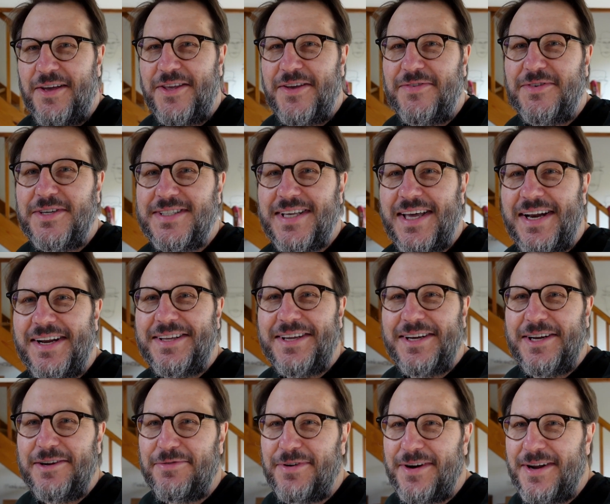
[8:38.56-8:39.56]
You've just had a
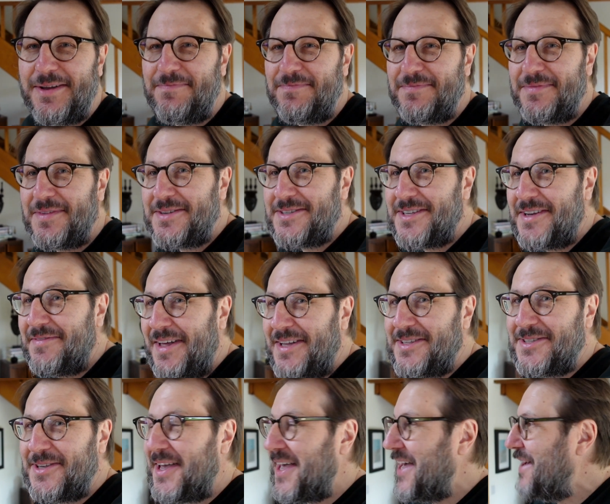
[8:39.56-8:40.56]
delivery, so if
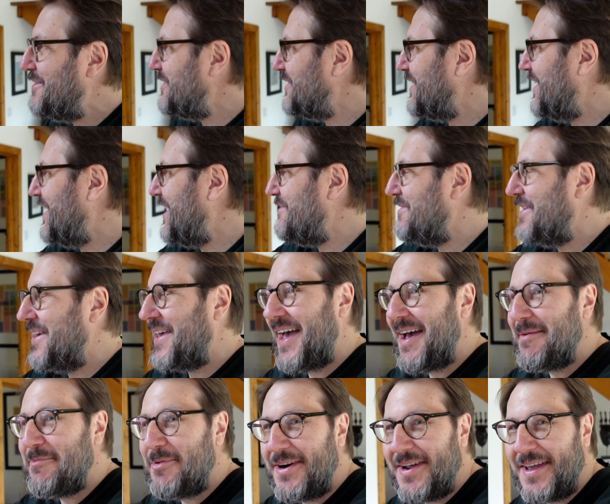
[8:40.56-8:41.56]
that's okay, I'm just going to leave the
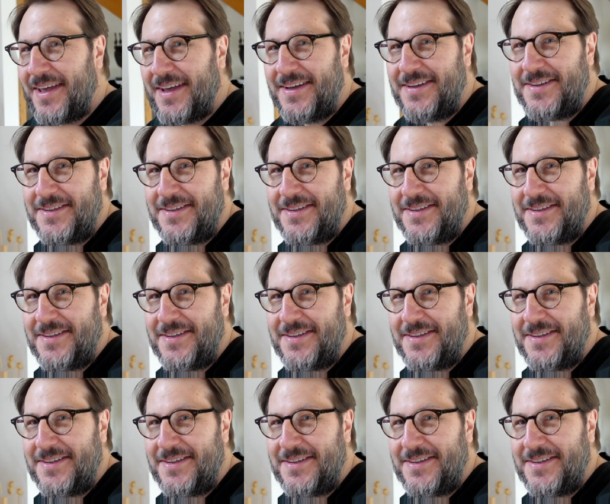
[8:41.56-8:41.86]
camera here.